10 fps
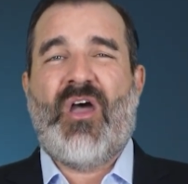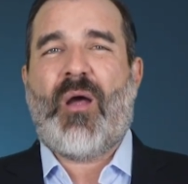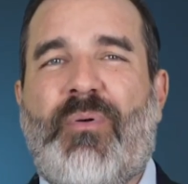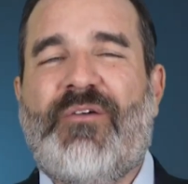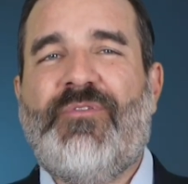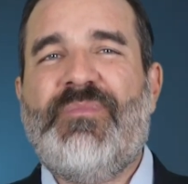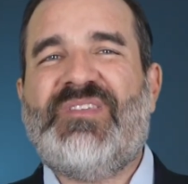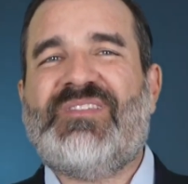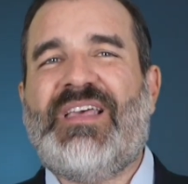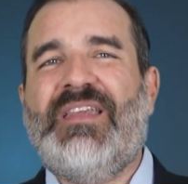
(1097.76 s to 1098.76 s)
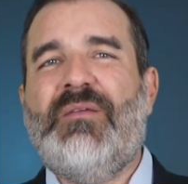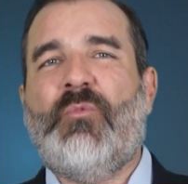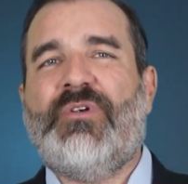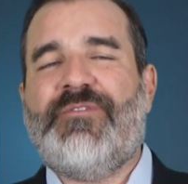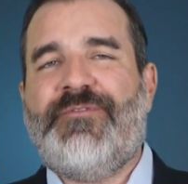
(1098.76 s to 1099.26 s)
Apart from this slightly
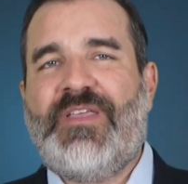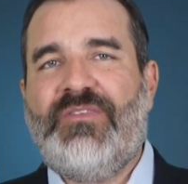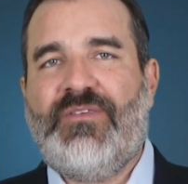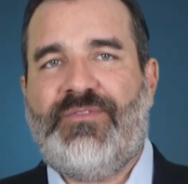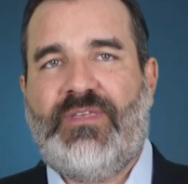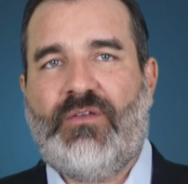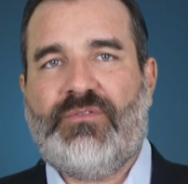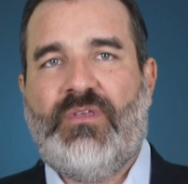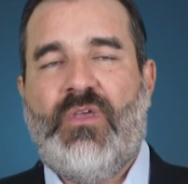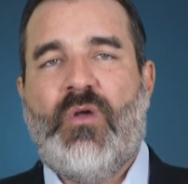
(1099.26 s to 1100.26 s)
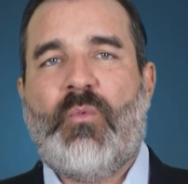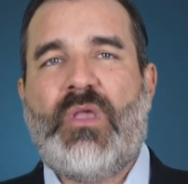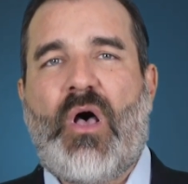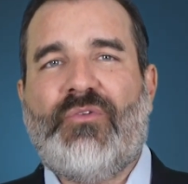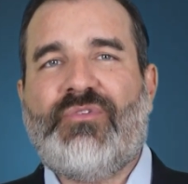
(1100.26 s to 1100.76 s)
more defensive tilt, we
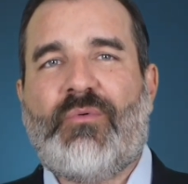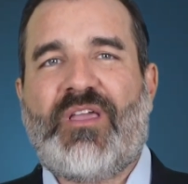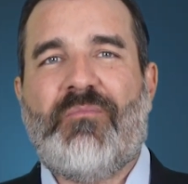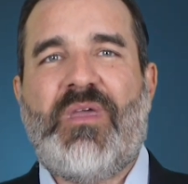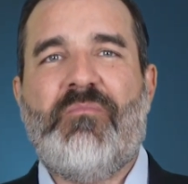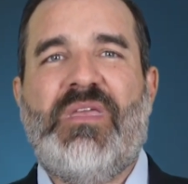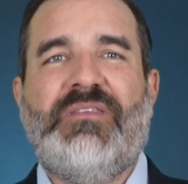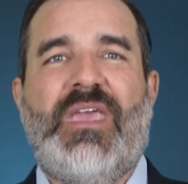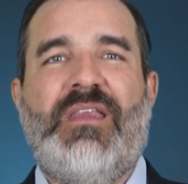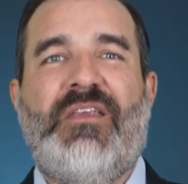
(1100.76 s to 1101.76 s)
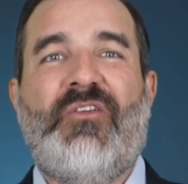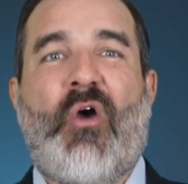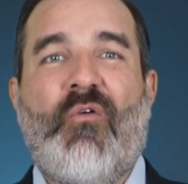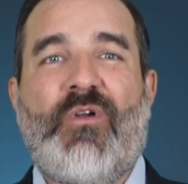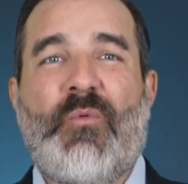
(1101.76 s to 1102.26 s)
also recommend maintaining an
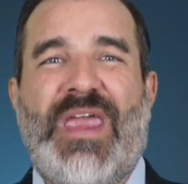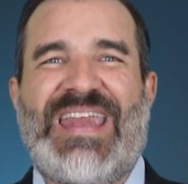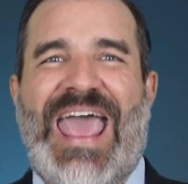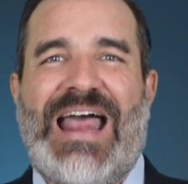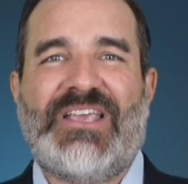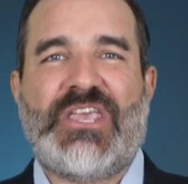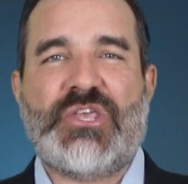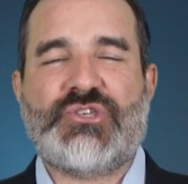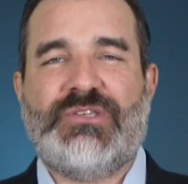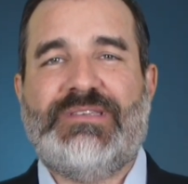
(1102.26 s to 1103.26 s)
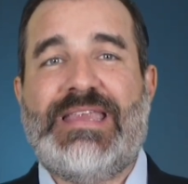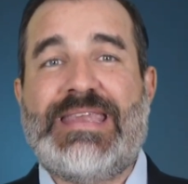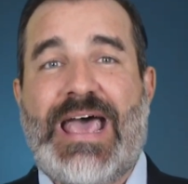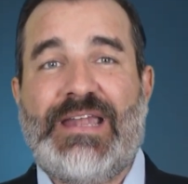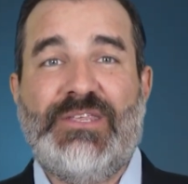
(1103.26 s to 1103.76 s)
overweight allocation to
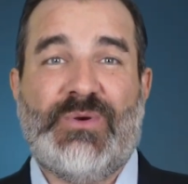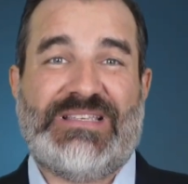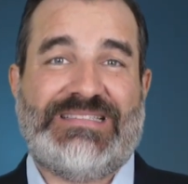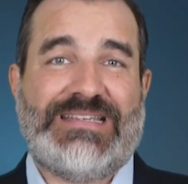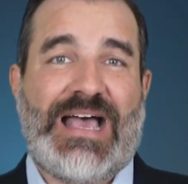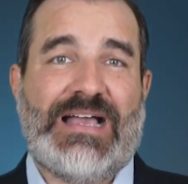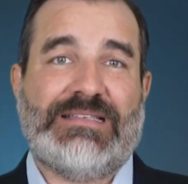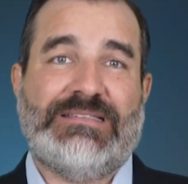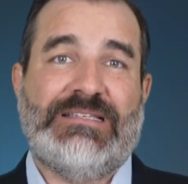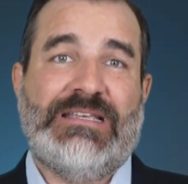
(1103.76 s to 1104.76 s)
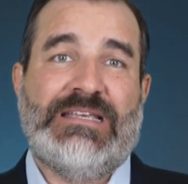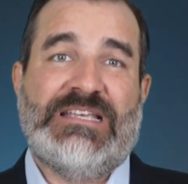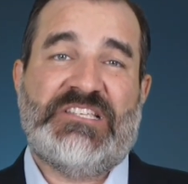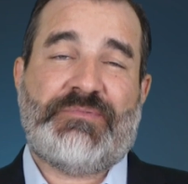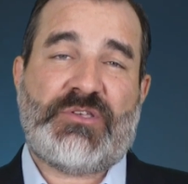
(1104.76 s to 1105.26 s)
non-US stocks,
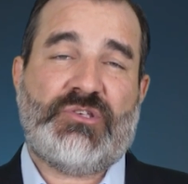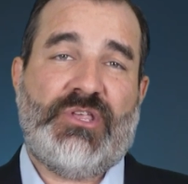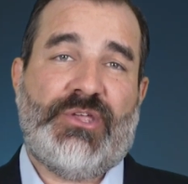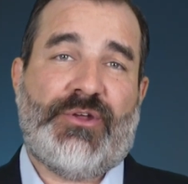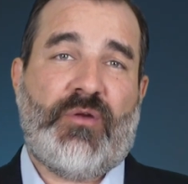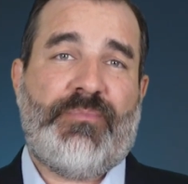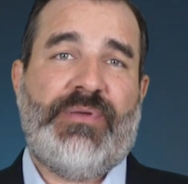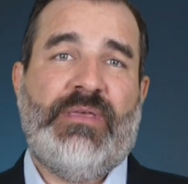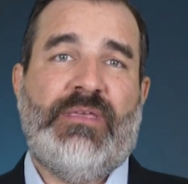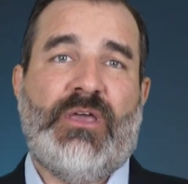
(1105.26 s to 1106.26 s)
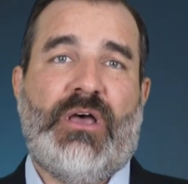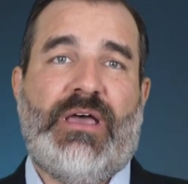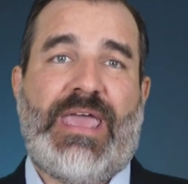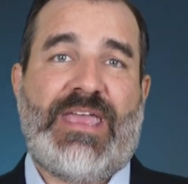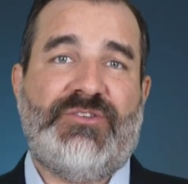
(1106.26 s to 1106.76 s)
especially Europe
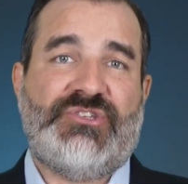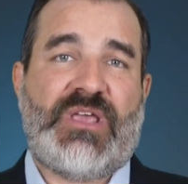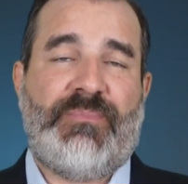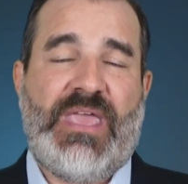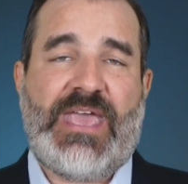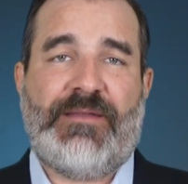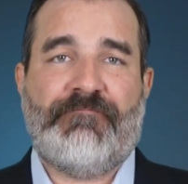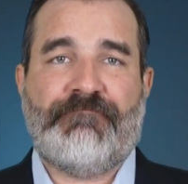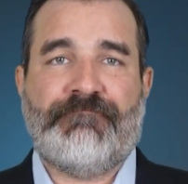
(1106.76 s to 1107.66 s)
and Japan.